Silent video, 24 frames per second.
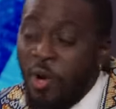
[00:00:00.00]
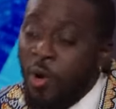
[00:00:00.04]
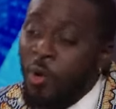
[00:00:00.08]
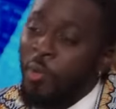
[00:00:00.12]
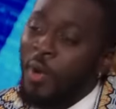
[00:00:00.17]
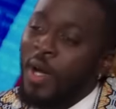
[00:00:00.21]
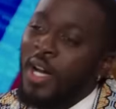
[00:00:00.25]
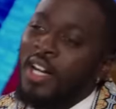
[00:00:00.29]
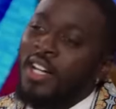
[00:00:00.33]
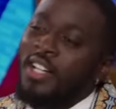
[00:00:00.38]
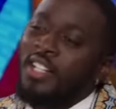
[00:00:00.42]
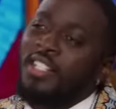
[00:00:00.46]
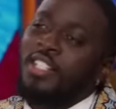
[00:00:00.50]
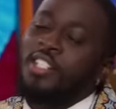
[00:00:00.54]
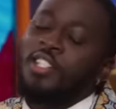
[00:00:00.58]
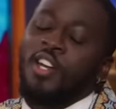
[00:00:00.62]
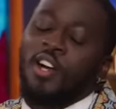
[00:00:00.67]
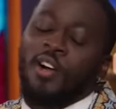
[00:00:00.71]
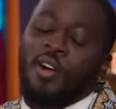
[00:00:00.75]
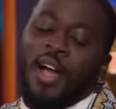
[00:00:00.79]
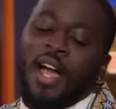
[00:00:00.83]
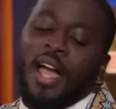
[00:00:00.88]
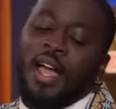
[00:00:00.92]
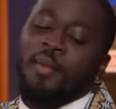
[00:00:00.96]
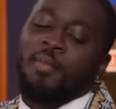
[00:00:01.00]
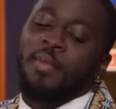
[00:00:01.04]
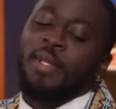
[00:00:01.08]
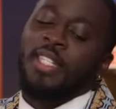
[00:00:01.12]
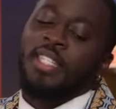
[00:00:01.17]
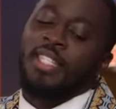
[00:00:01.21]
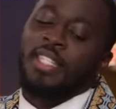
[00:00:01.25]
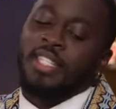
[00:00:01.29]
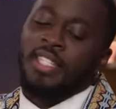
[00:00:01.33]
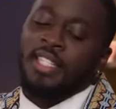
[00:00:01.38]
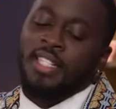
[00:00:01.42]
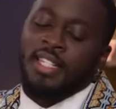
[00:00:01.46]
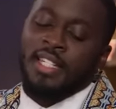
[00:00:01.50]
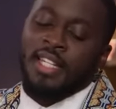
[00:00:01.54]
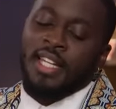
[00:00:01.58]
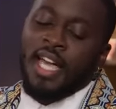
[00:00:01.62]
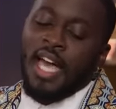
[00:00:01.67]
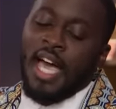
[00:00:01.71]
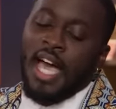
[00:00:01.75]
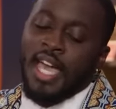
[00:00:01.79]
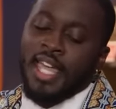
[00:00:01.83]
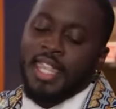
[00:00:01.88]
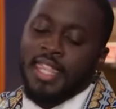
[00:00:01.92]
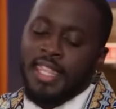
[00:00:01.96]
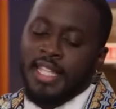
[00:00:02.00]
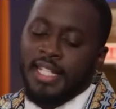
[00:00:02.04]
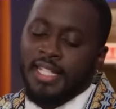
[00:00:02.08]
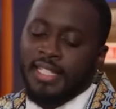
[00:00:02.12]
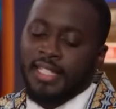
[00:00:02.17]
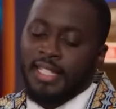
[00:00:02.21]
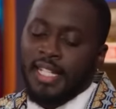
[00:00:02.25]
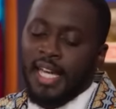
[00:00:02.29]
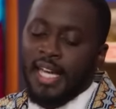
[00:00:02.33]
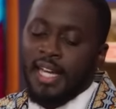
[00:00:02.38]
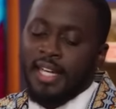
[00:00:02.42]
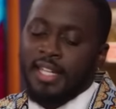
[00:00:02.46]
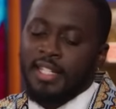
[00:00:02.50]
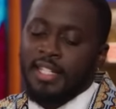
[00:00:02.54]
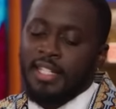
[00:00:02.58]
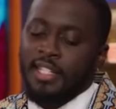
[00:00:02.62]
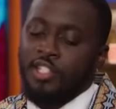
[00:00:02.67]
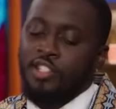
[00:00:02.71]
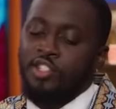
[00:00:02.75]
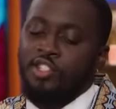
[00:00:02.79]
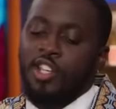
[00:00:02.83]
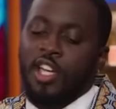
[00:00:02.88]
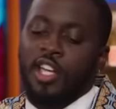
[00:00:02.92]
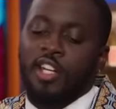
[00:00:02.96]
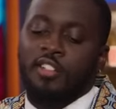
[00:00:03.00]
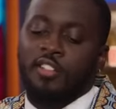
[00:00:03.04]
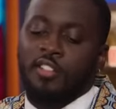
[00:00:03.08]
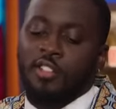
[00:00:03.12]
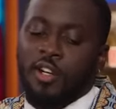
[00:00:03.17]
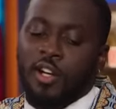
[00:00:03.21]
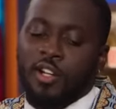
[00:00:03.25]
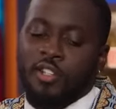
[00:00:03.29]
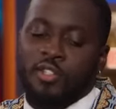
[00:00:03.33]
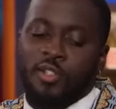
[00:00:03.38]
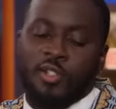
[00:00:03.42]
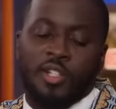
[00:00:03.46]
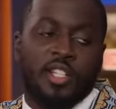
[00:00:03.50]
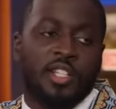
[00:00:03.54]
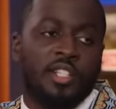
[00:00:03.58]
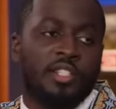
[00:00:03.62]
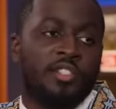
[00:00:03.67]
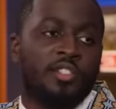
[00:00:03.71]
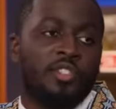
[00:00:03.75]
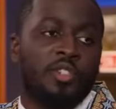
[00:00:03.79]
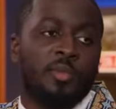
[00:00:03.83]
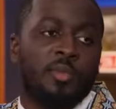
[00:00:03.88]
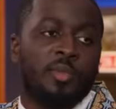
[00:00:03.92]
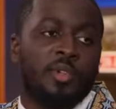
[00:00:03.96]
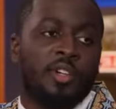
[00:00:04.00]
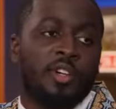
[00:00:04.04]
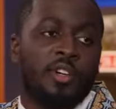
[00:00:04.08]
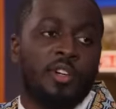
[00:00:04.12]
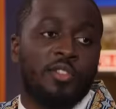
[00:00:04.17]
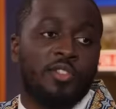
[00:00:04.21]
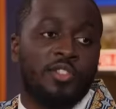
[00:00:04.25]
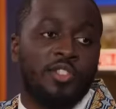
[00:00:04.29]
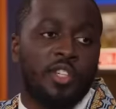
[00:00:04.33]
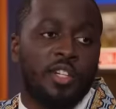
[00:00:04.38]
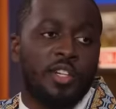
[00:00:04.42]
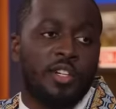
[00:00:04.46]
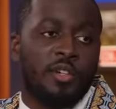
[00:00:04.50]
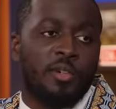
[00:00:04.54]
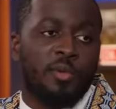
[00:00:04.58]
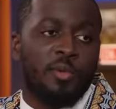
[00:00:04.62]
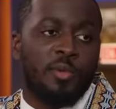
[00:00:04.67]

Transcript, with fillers: Well, no, I mean, I think that in general, our sort of consumer culture,